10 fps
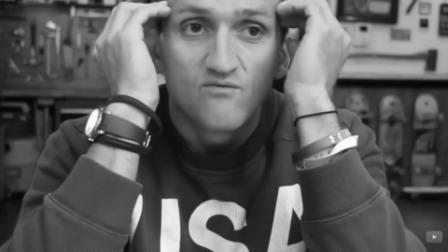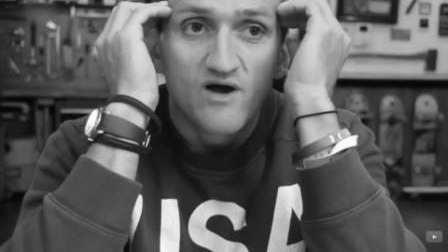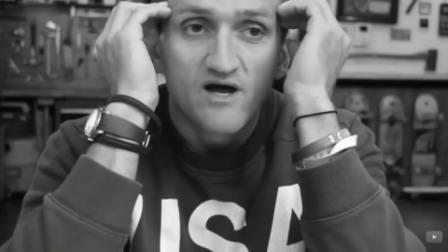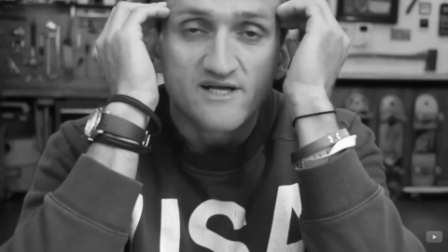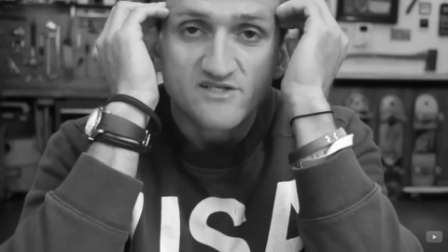
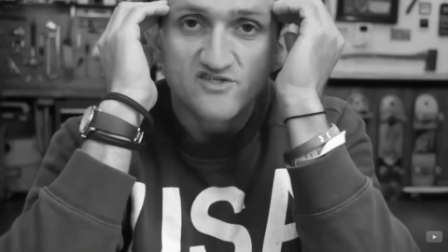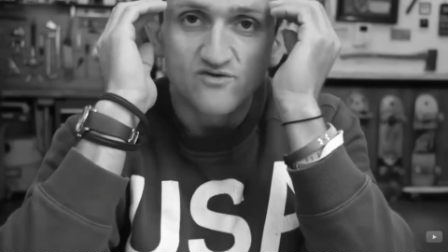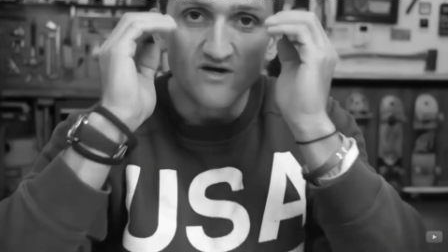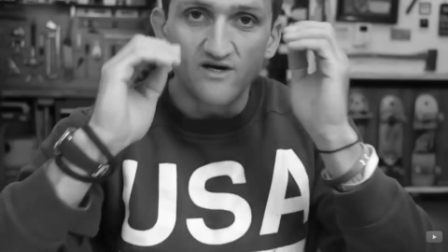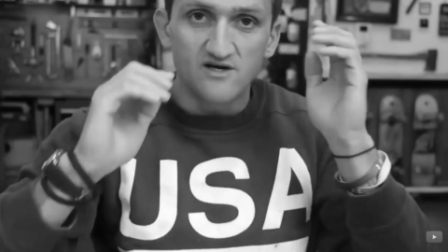Well, in
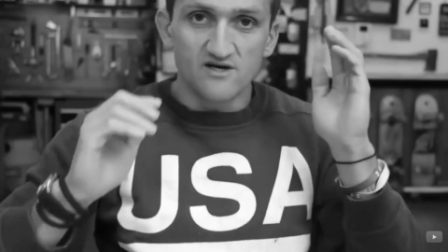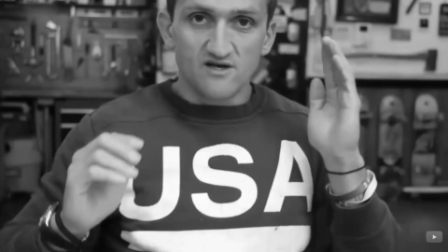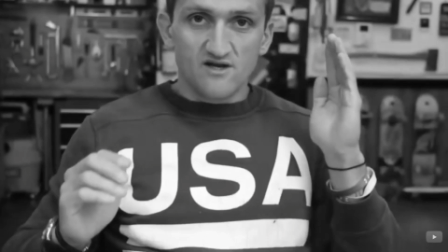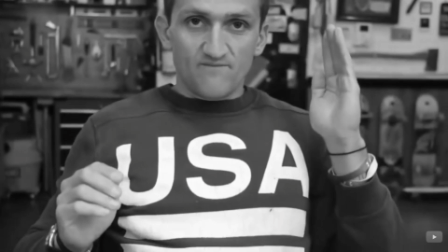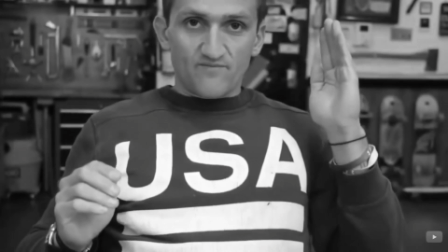short,
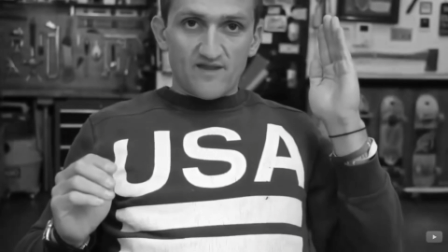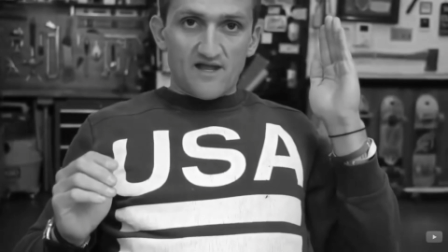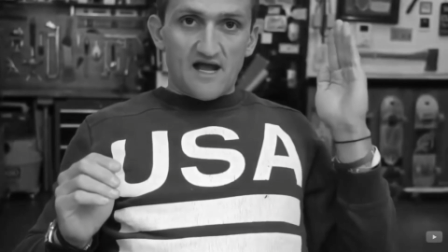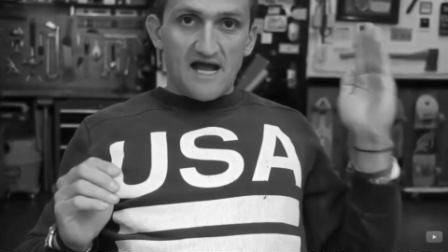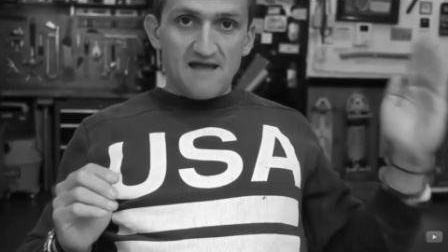
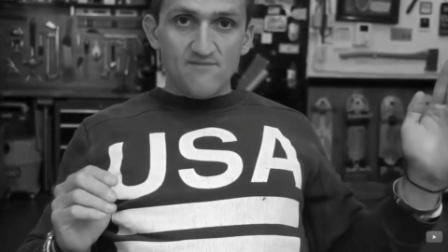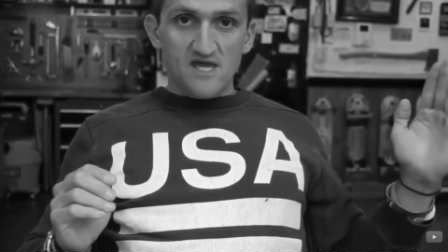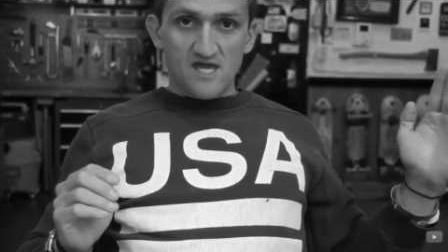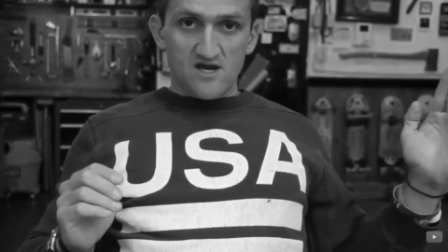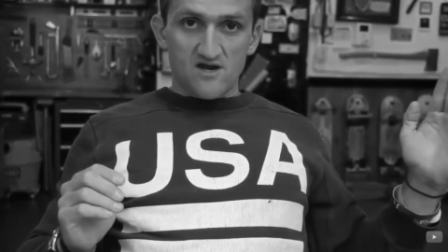I'm
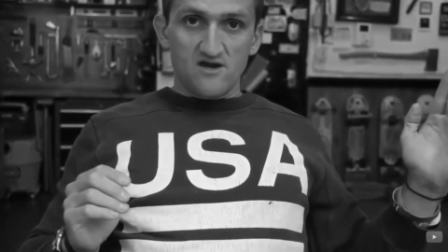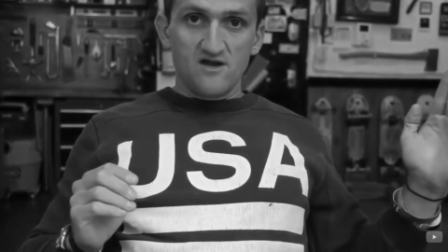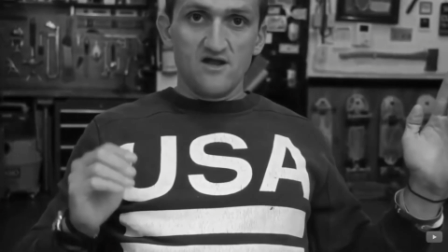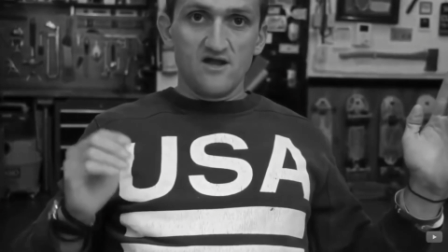here.